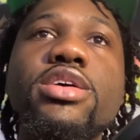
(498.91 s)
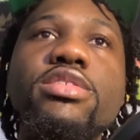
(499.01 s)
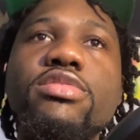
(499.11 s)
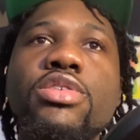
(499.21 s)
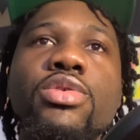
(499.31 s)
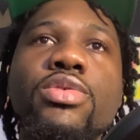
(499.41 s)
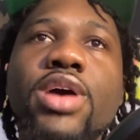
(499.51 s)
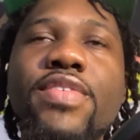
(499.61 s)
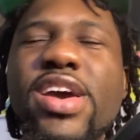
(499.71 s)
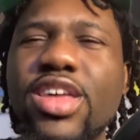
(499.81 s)
So
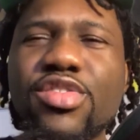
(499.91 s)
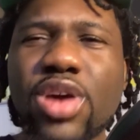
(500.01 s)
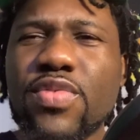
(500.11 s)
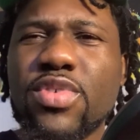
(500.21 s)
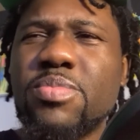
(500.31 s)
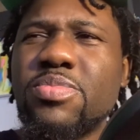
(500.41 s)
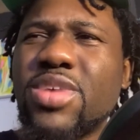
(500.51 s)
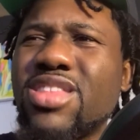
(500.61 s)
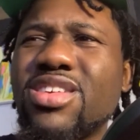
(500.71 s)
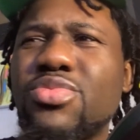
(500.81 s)
I've had that drive from, I think,